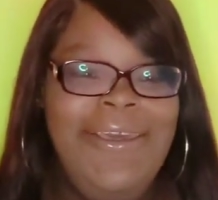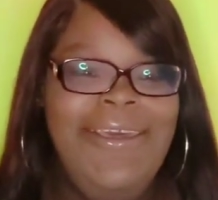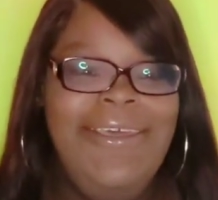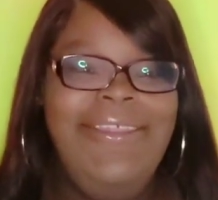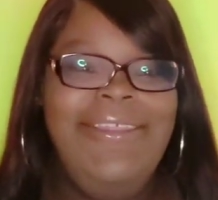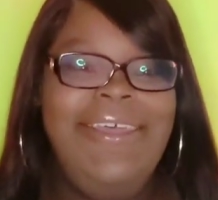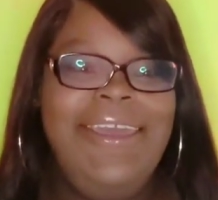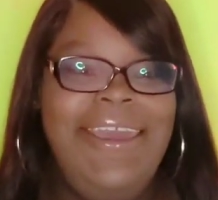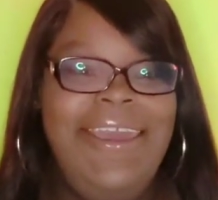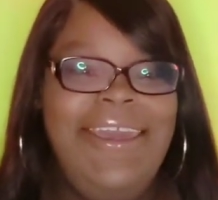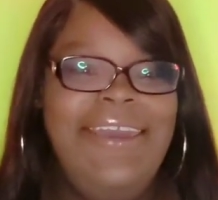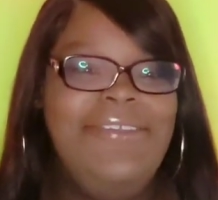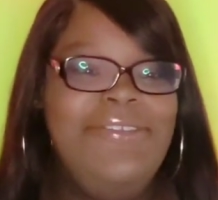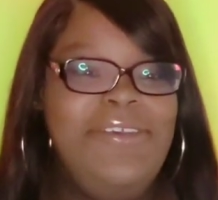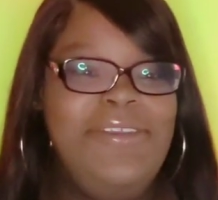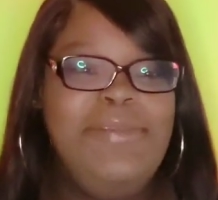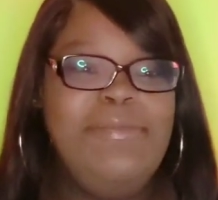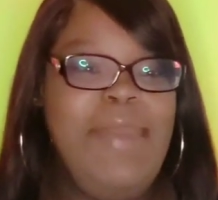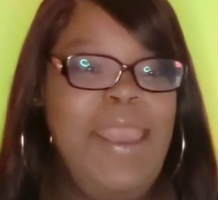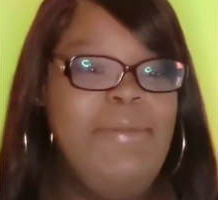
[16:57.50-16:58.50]
that it
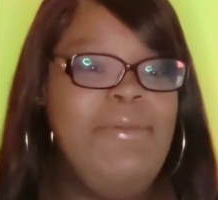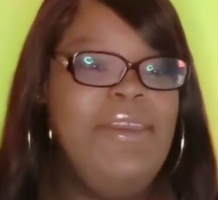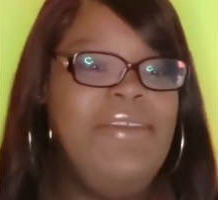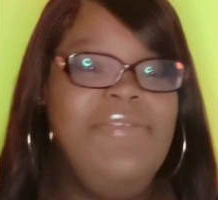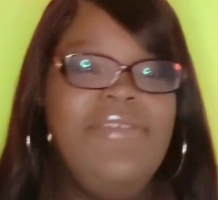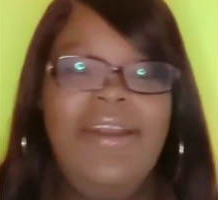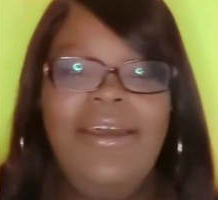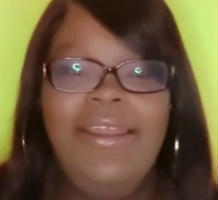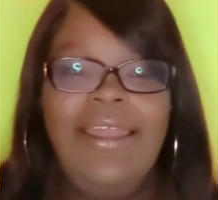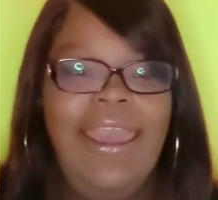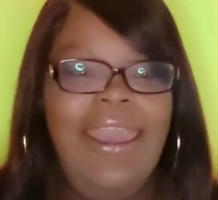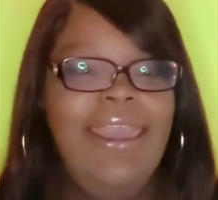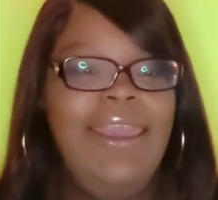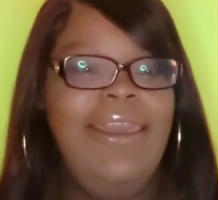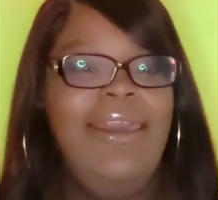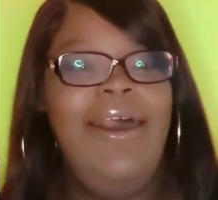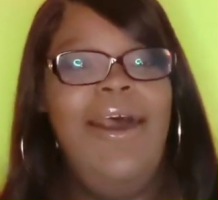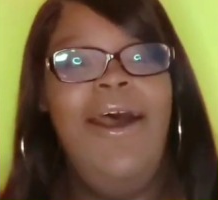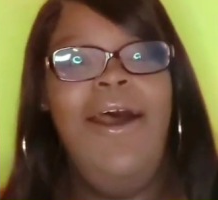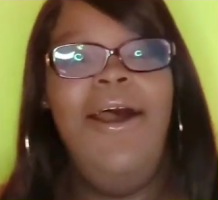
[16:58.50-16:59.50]
just made me feel
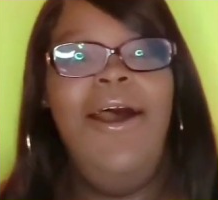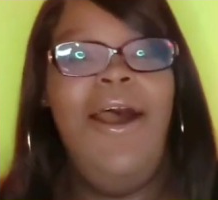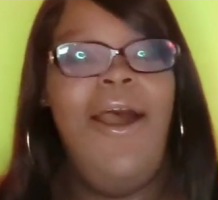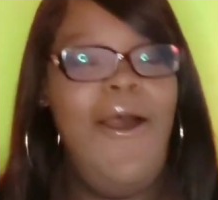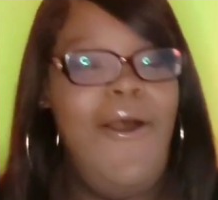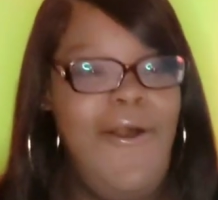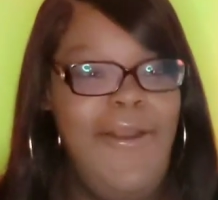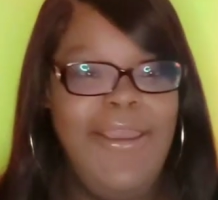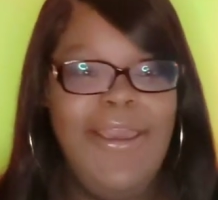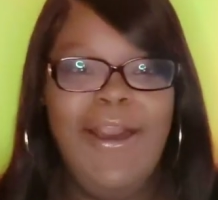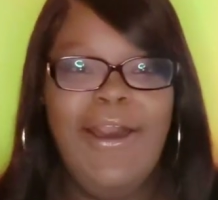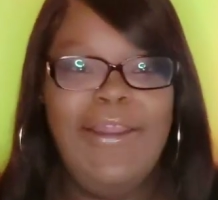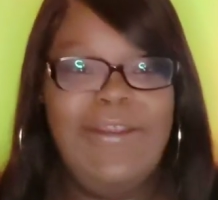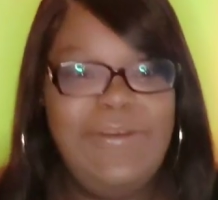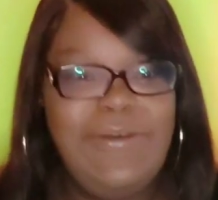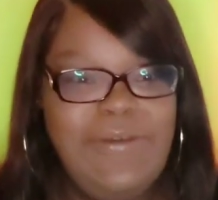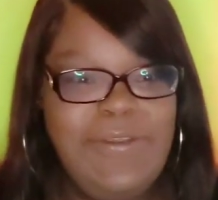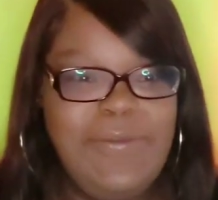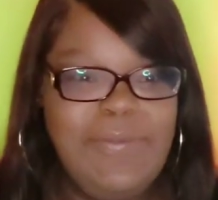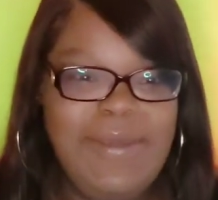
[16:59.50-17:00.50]
like all y'all
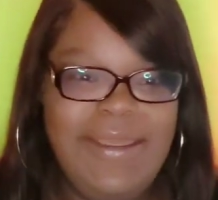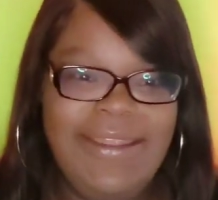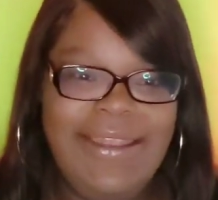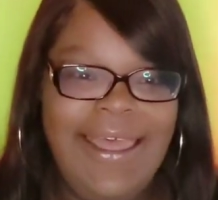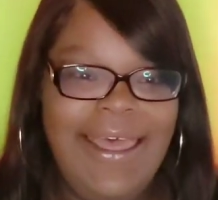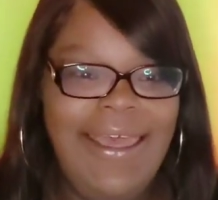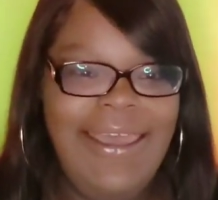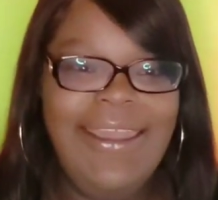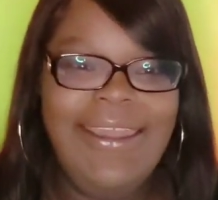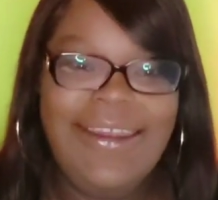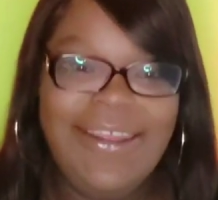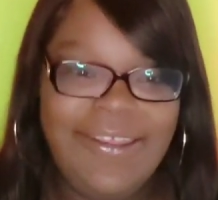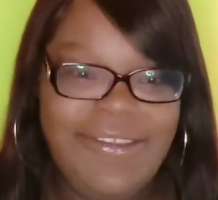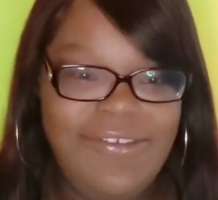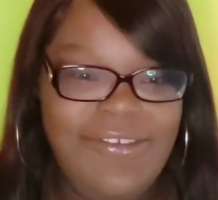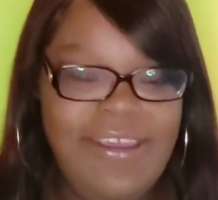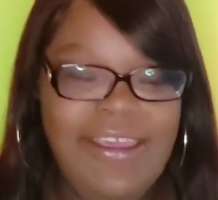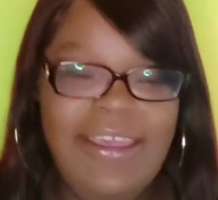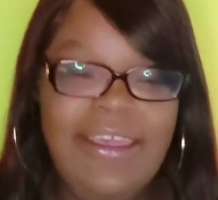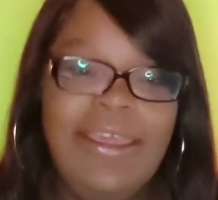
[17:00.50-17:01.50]
dudes be lying and
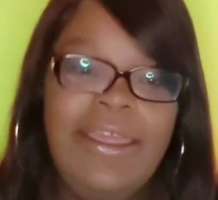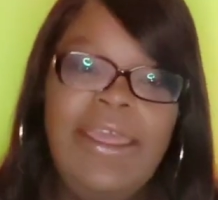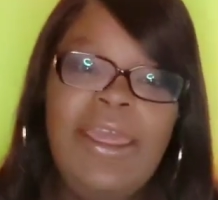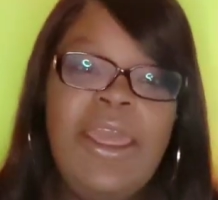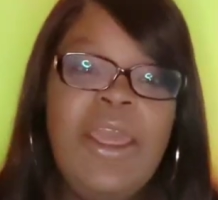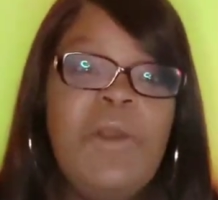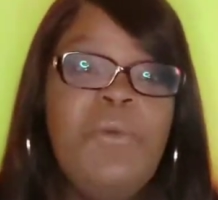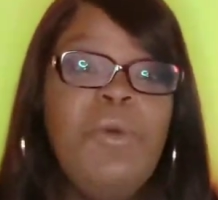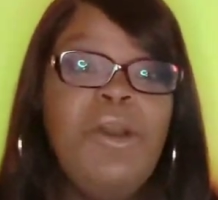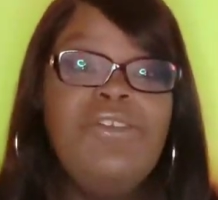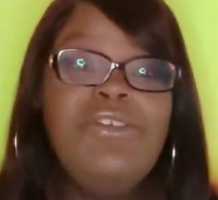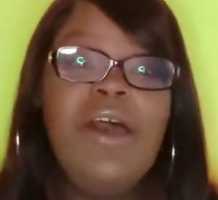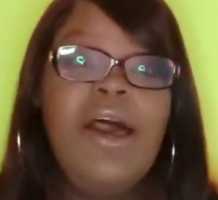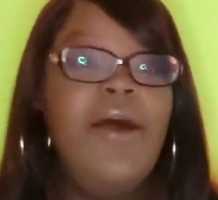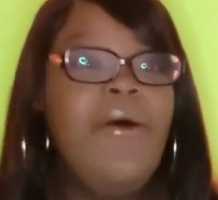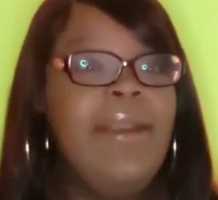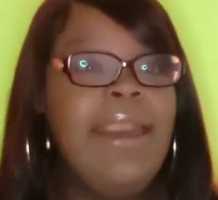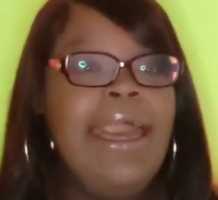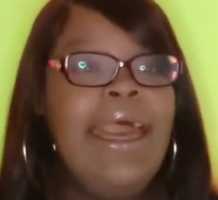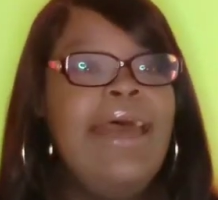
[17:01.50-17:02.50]
cheating, which
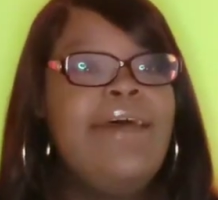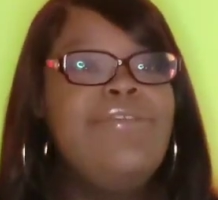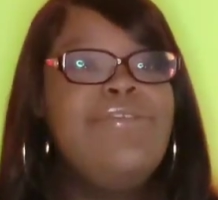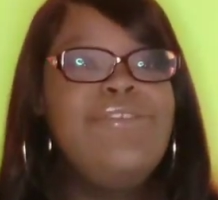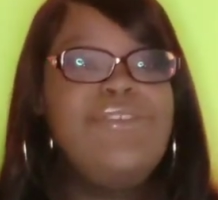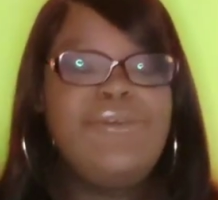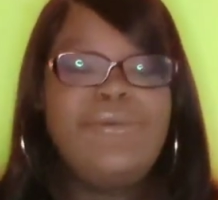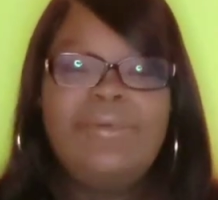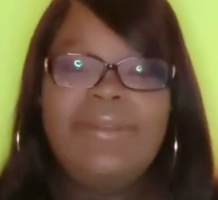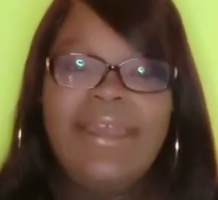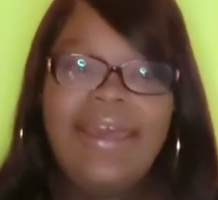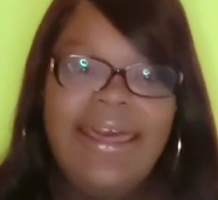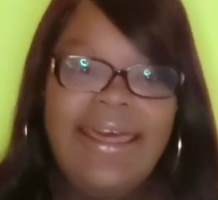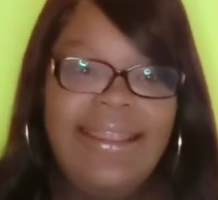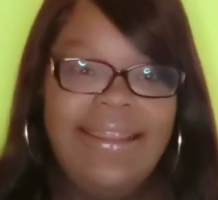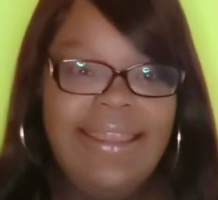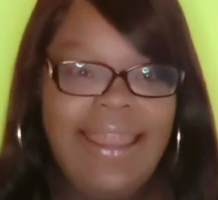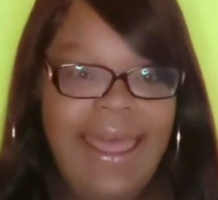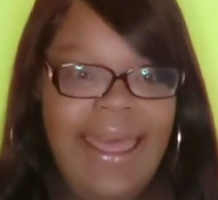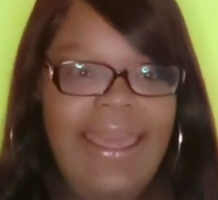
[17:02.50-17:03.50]
all guys do not
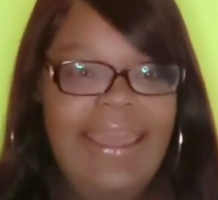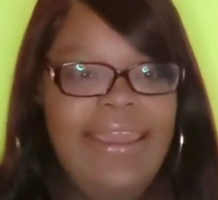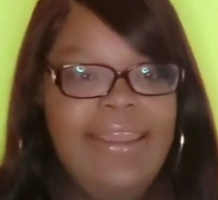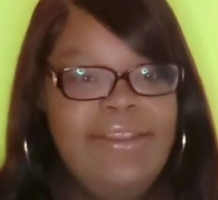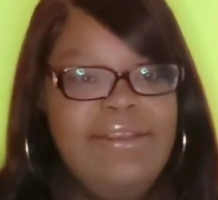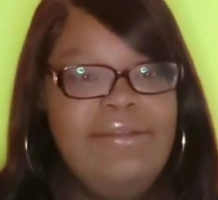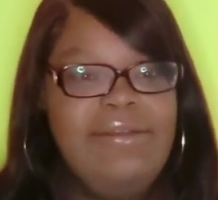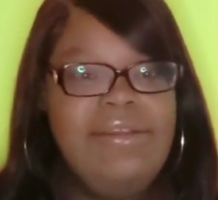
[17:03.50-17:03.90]
lie and do